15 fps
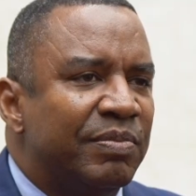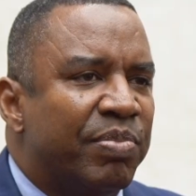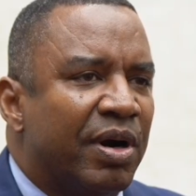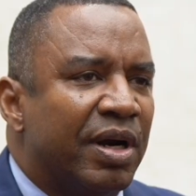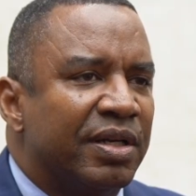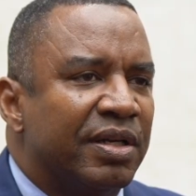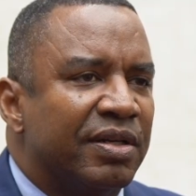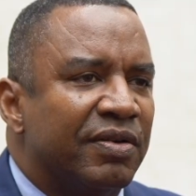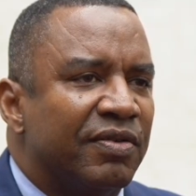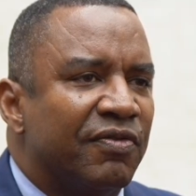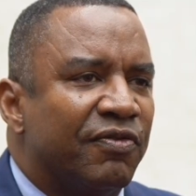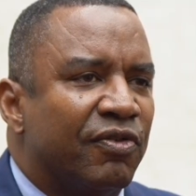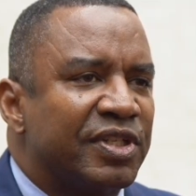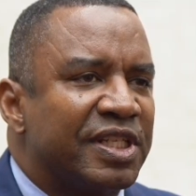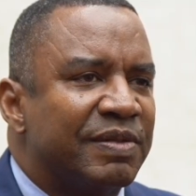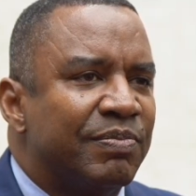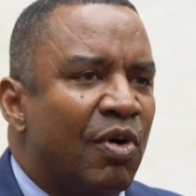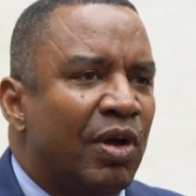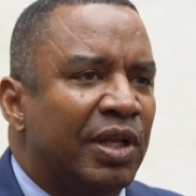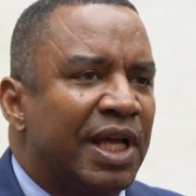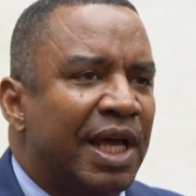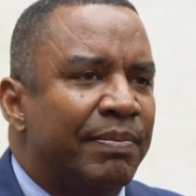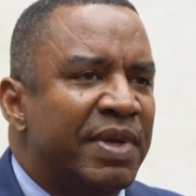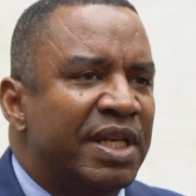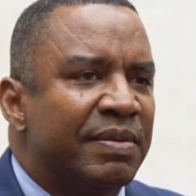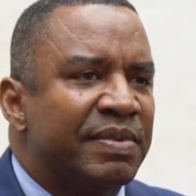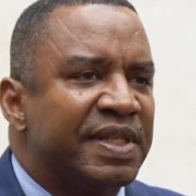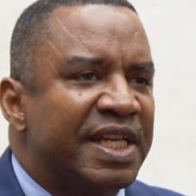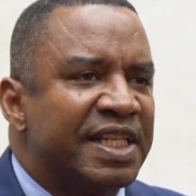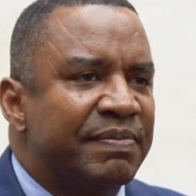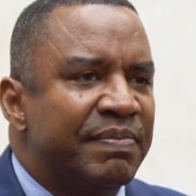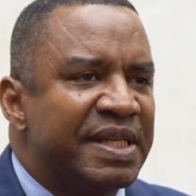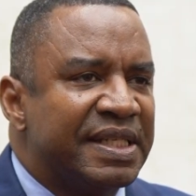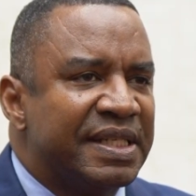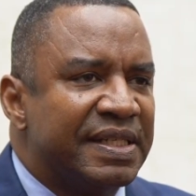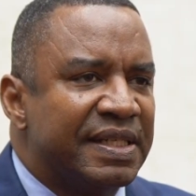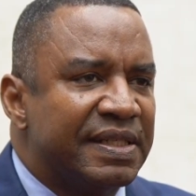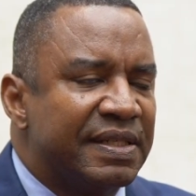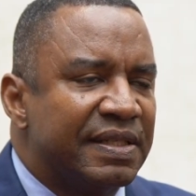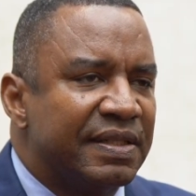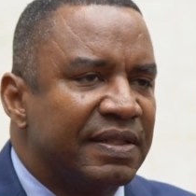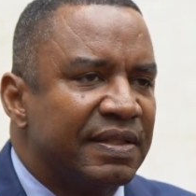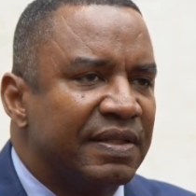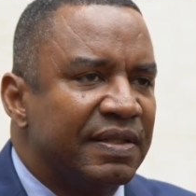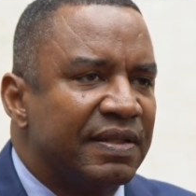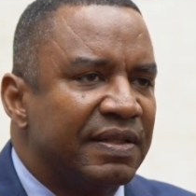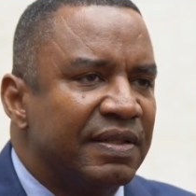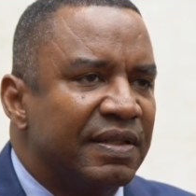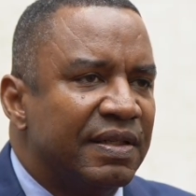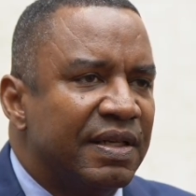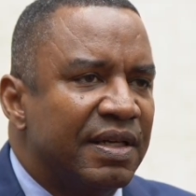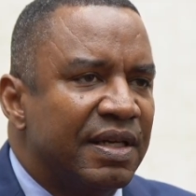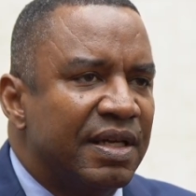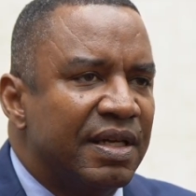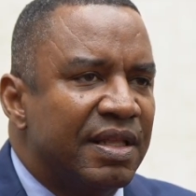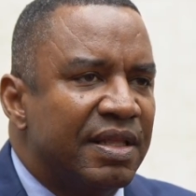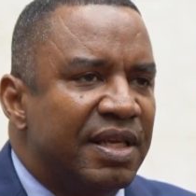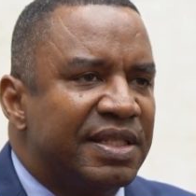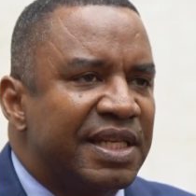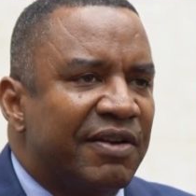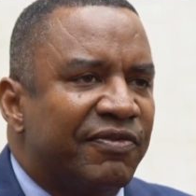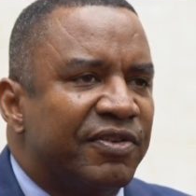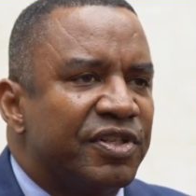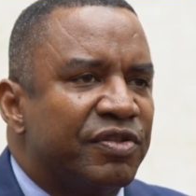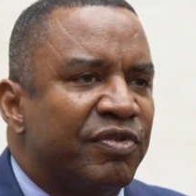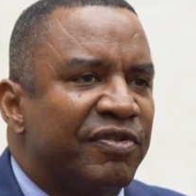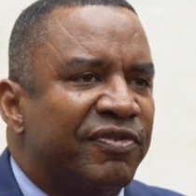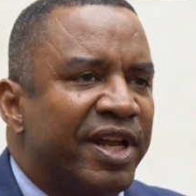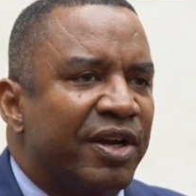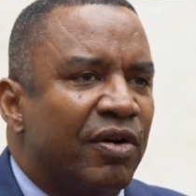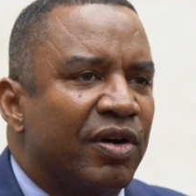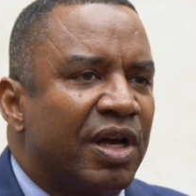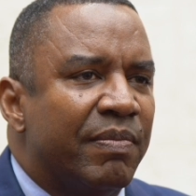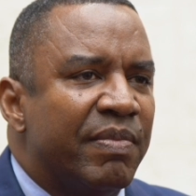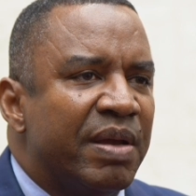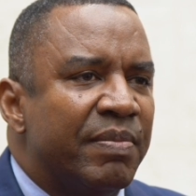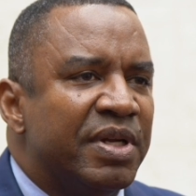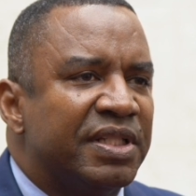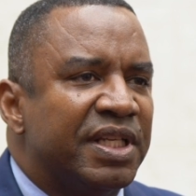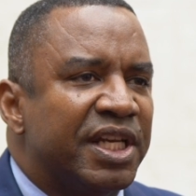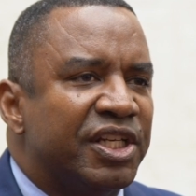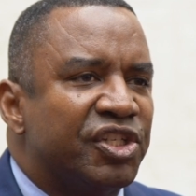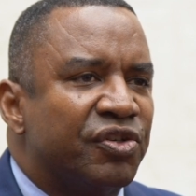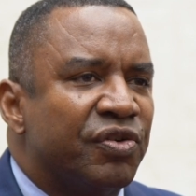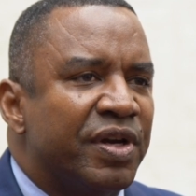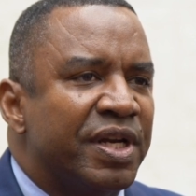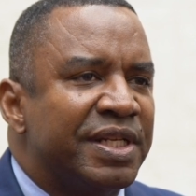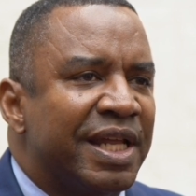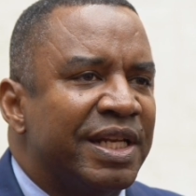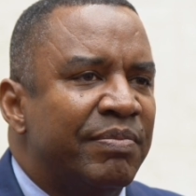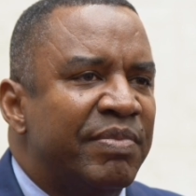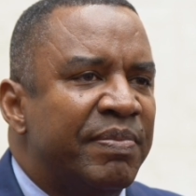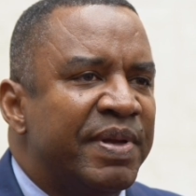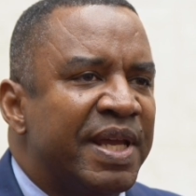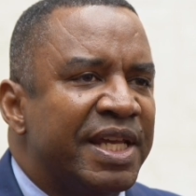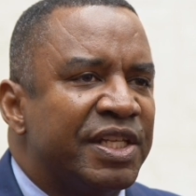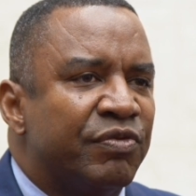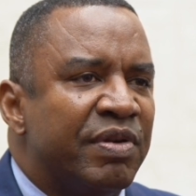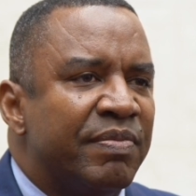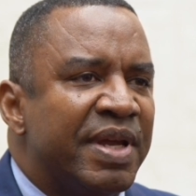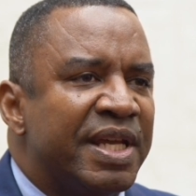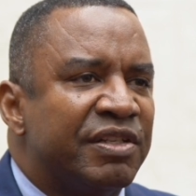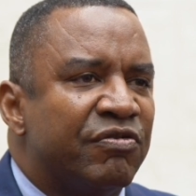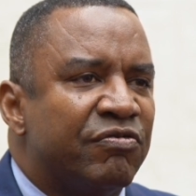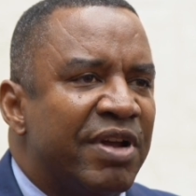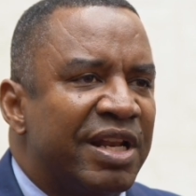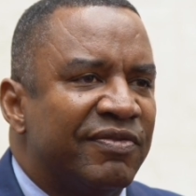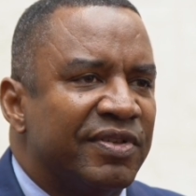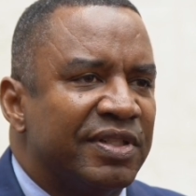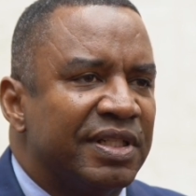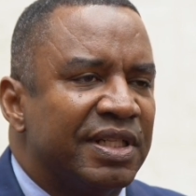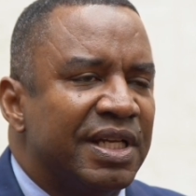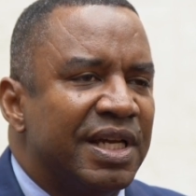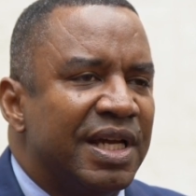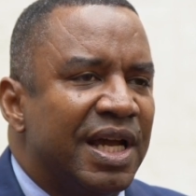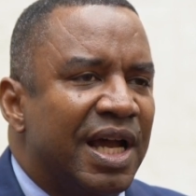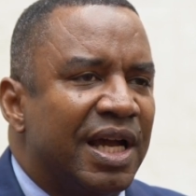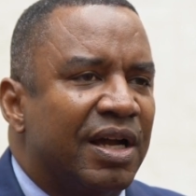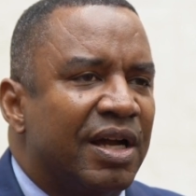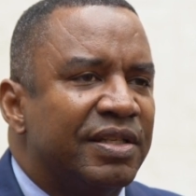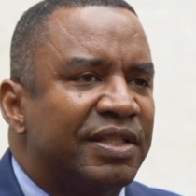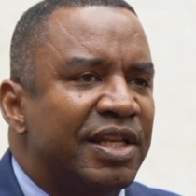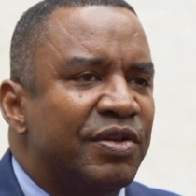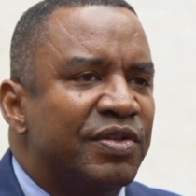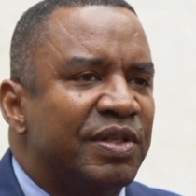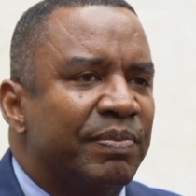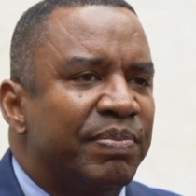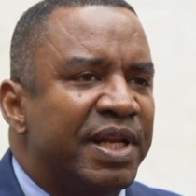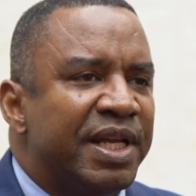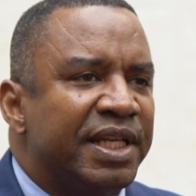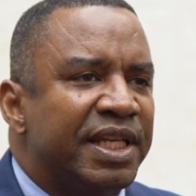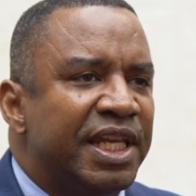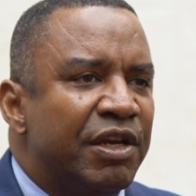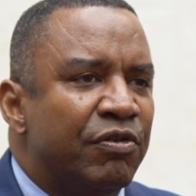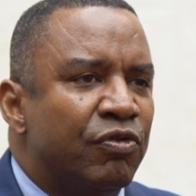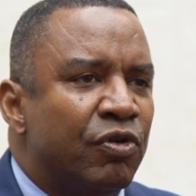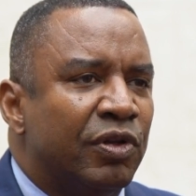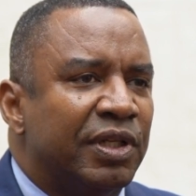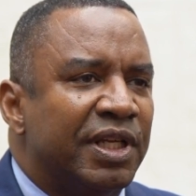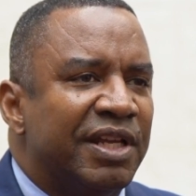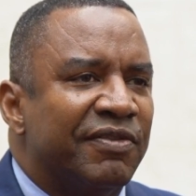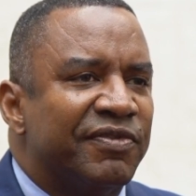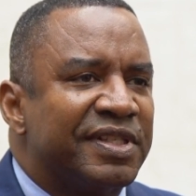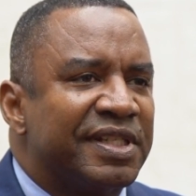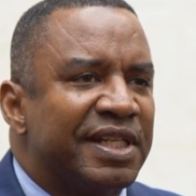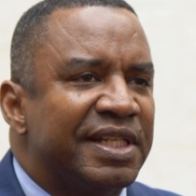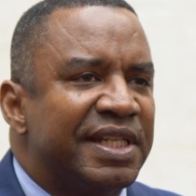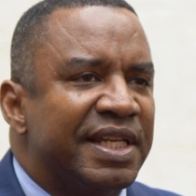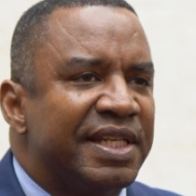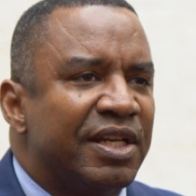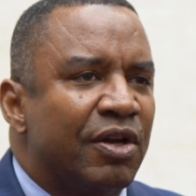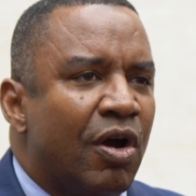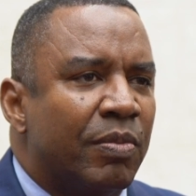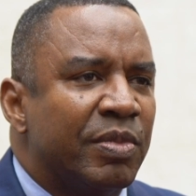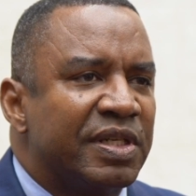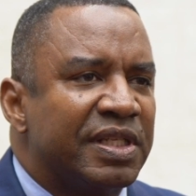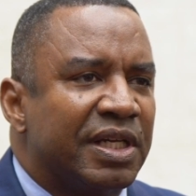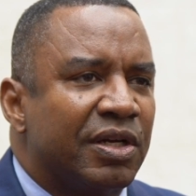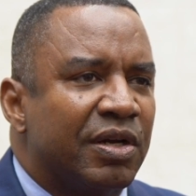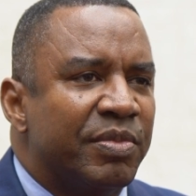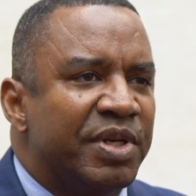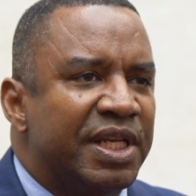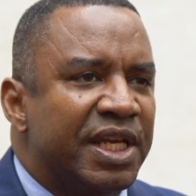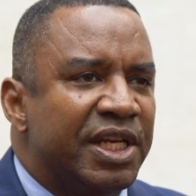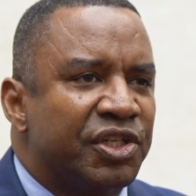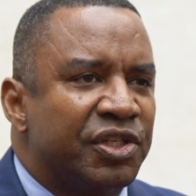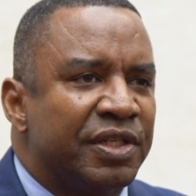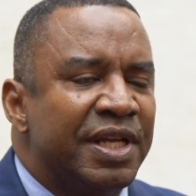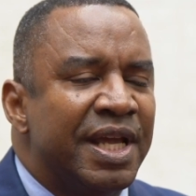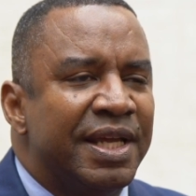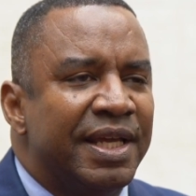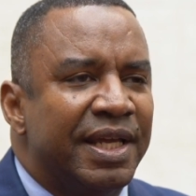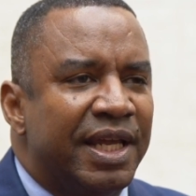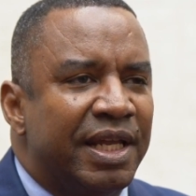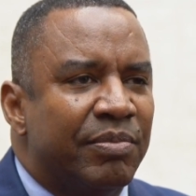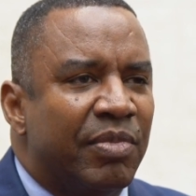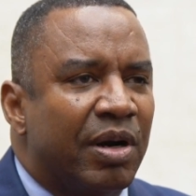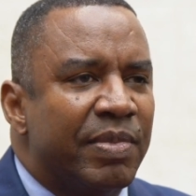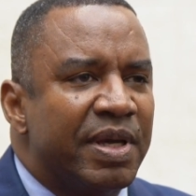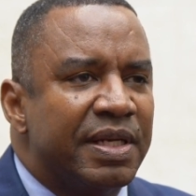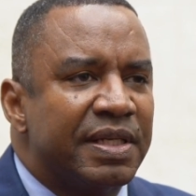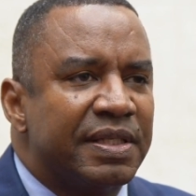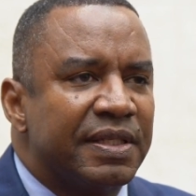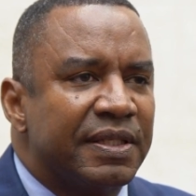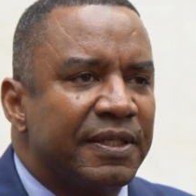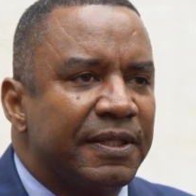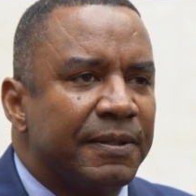partner for small and medium-sized businesses. These efforts reflect our commitment to ensuring that the BPS remains relevant and continues to play a key role in facilitating commerce and communication in Barbados.